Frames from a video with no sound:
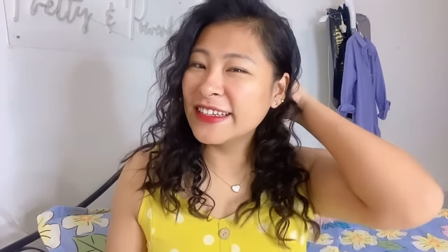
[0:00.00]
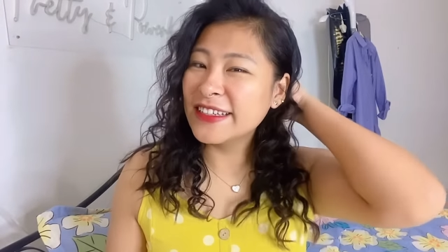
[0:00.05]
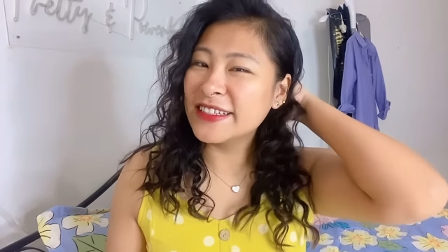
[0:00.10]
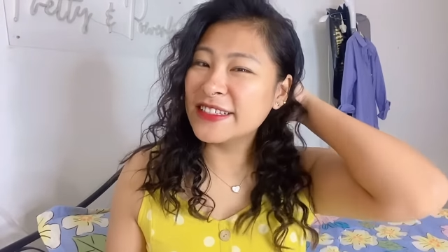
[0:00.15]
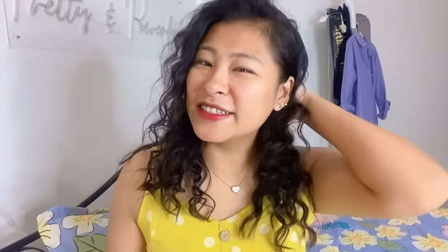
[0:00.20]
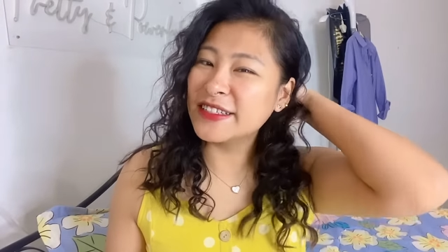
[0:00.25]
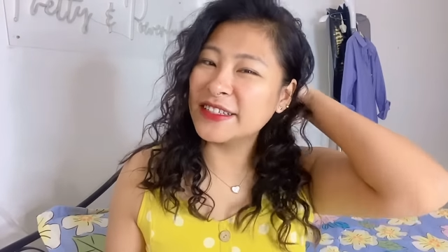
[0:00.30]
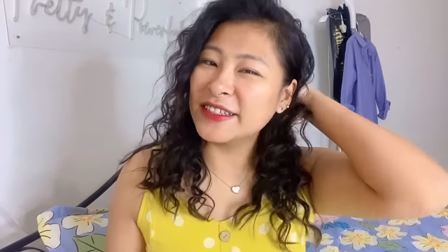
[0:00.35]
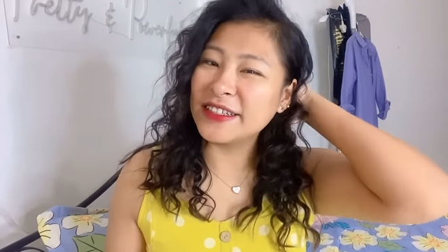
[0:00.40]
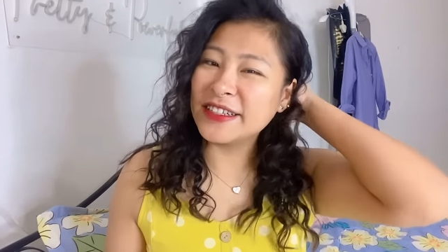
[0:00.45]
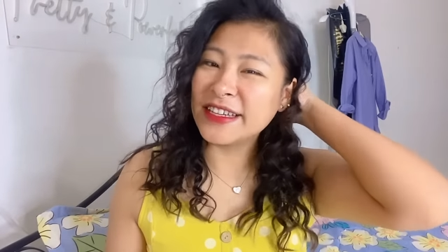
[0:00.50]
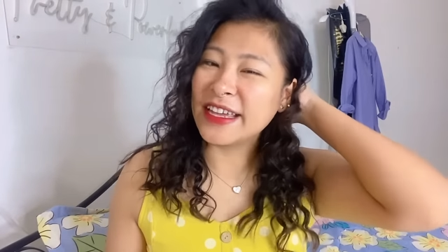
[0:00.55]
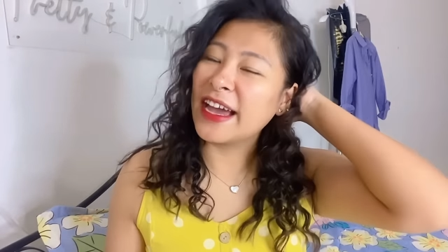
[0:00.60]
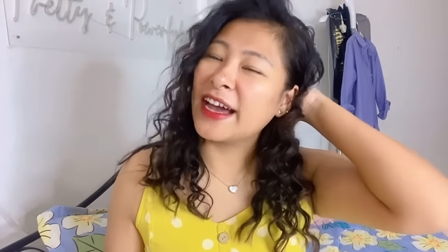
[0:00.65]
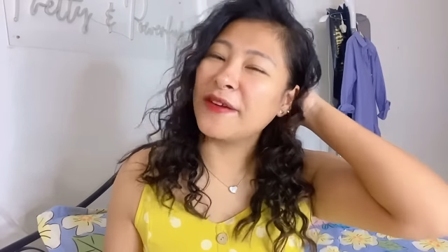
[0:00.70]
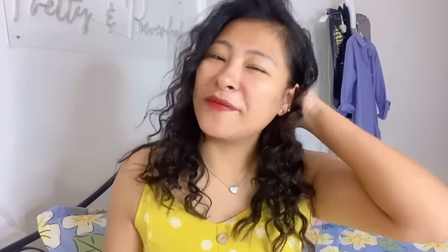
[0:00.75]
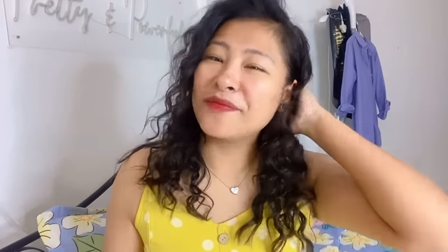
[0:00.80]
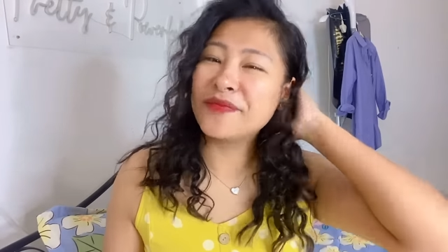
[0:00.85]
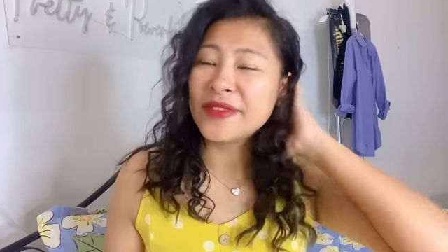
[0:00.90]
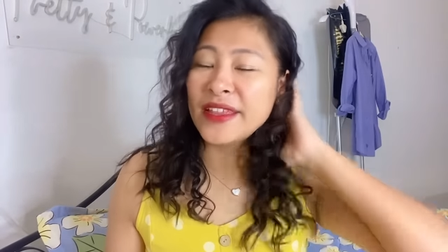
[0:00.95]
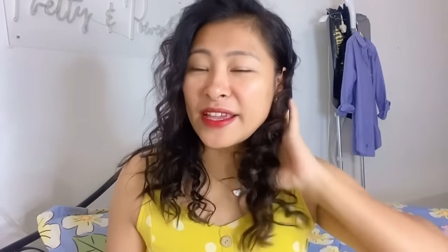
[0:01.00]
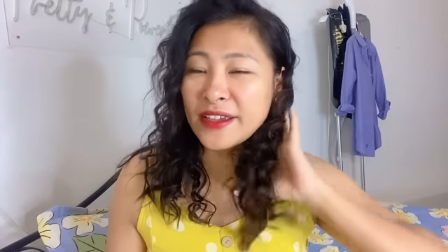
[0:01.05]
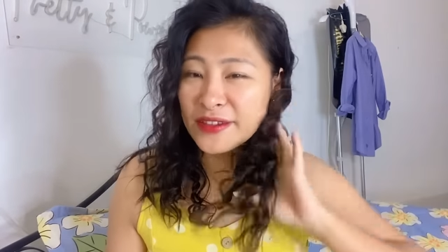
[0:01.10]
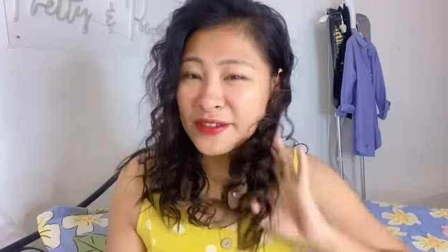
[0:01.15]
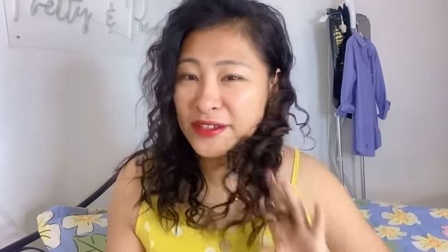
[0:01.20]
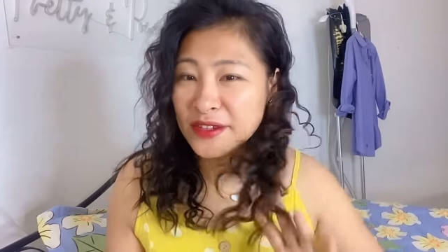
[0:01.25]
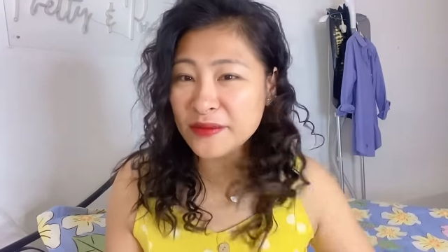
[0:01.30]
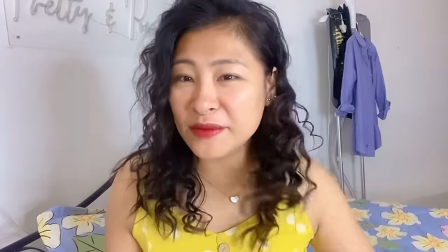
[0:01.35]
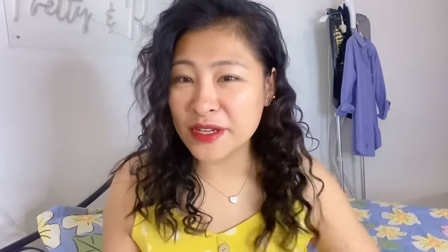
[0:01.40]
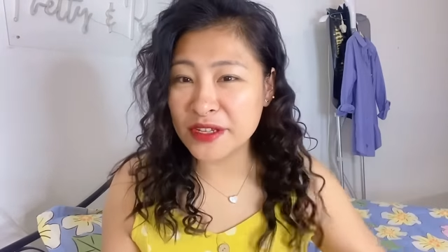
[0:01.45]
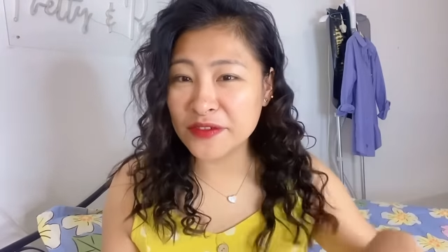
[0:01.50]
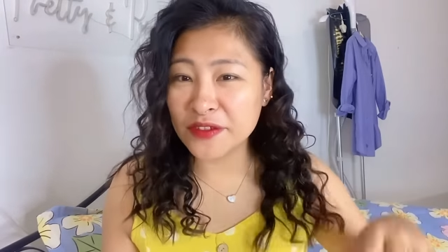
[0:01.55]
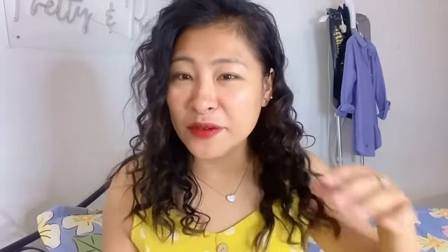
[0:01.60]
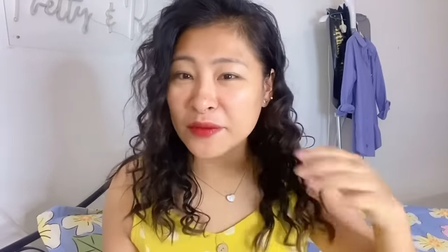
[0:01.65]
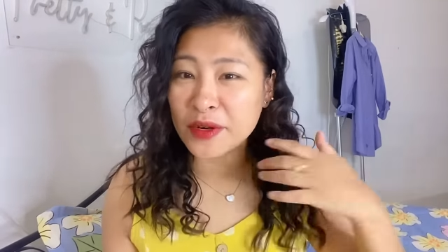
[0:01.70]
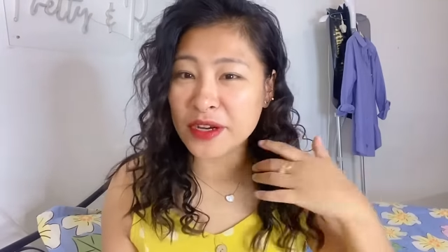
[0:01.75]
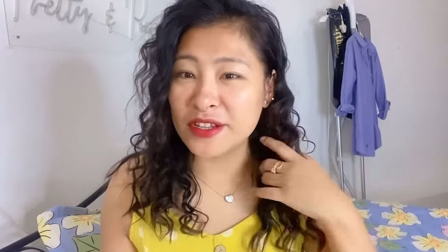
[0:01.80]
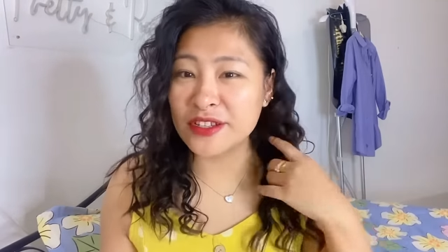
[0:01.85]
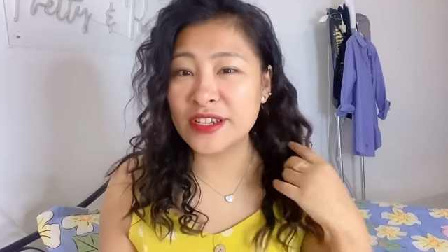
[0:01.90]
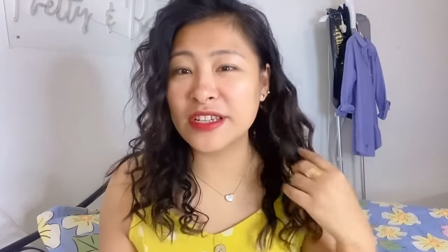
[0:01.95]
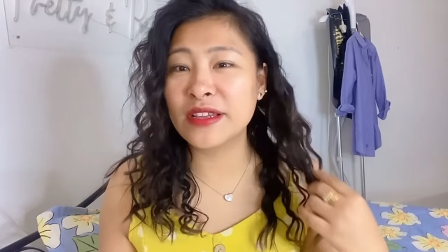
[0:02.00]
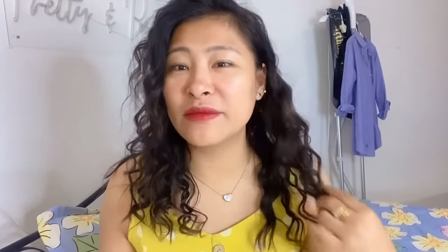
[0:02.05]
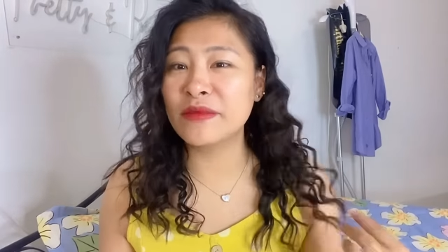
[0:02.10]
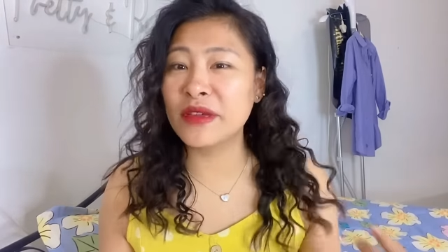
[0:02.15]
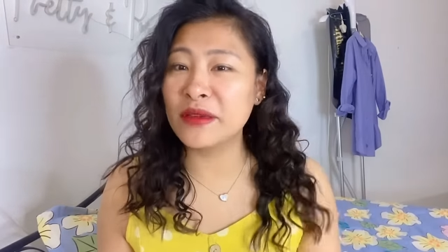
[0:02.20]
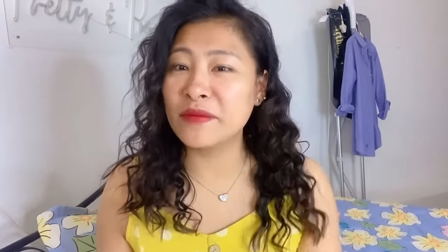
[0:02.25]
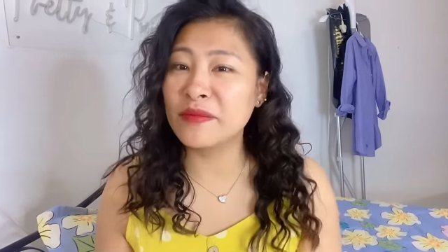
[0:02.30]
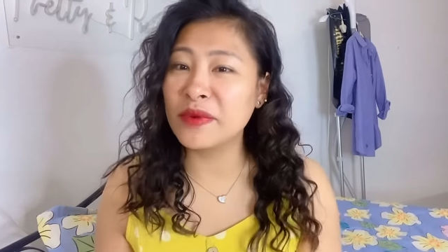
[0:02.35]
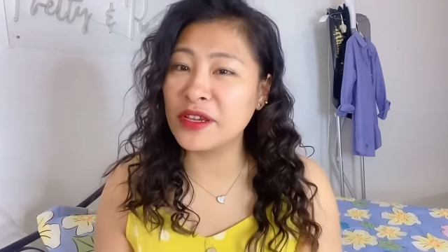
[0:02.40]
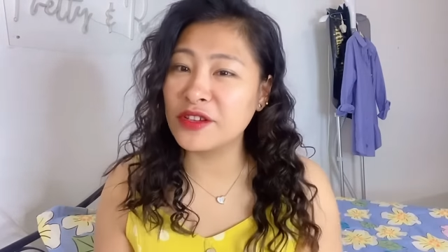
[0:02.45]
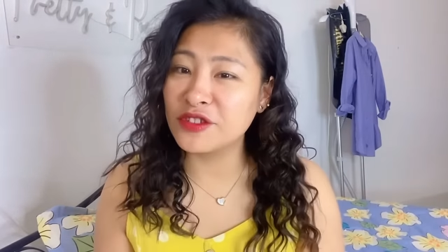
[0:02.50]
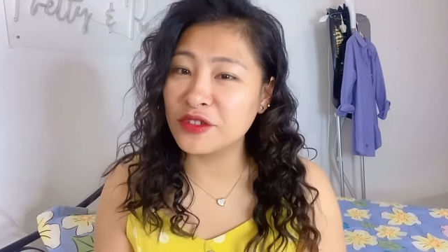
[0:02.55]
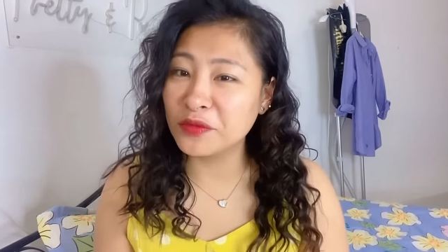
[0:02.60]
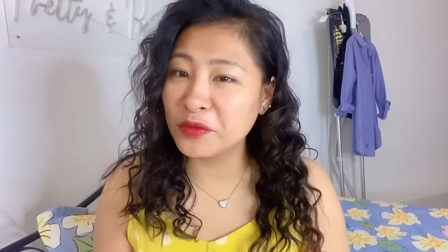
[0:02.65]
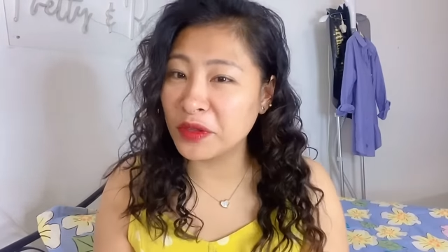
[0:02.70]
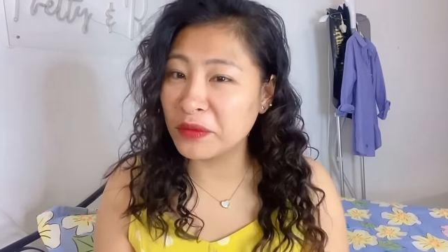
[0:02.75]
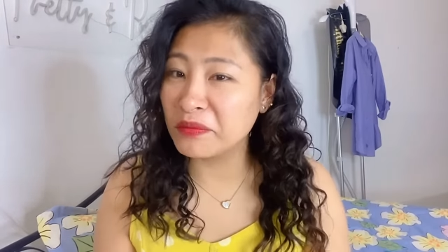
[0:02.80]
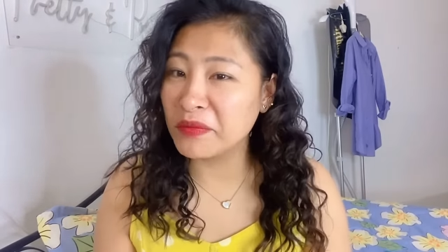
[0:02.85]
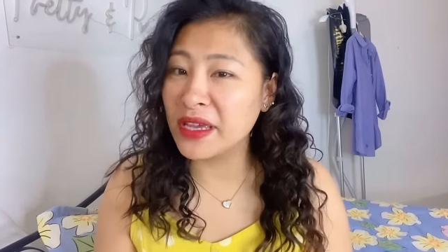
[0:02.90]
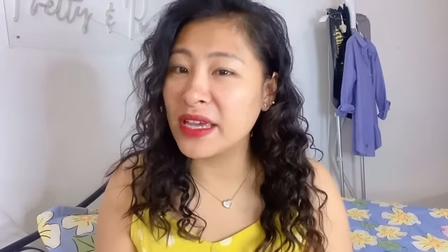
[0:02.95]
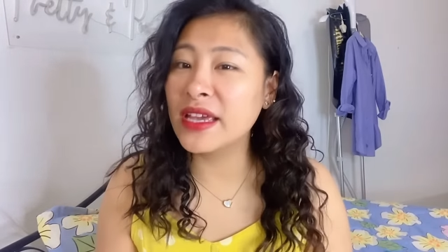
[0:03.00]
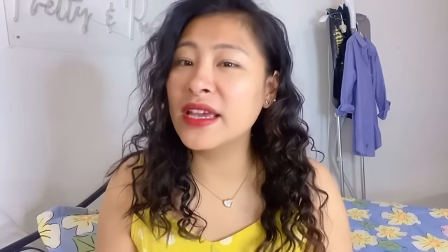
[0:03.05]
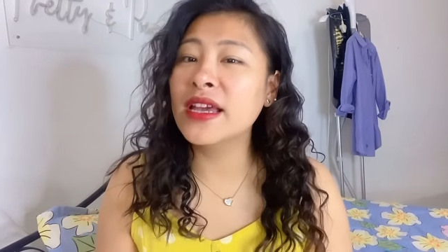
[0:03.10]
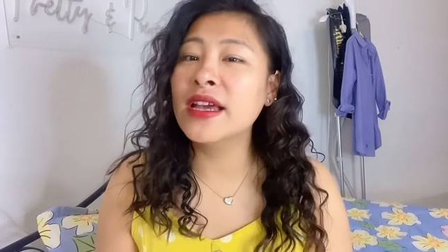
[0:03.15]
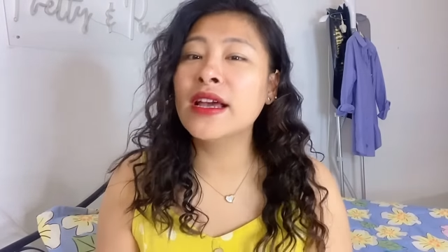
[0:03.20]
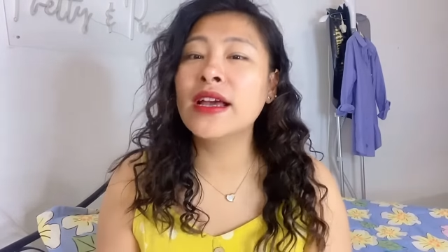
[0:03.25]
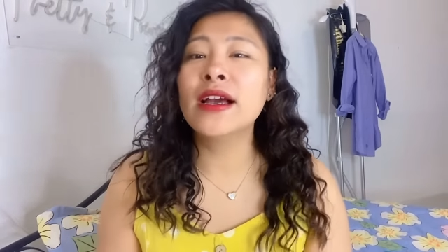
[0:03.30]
So yeah, thank you so much for watching and being patient with me.